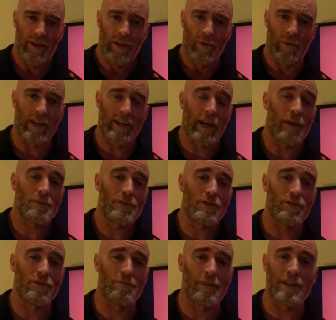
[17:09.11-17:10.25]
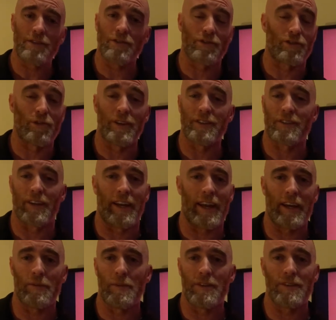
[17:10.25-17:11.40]
When it comes to muscles, joints, and
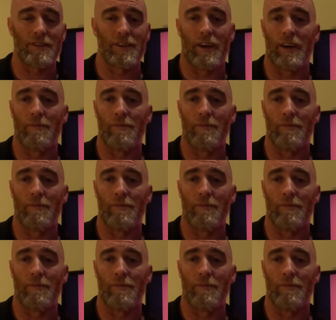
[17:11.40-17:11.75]
ligaments,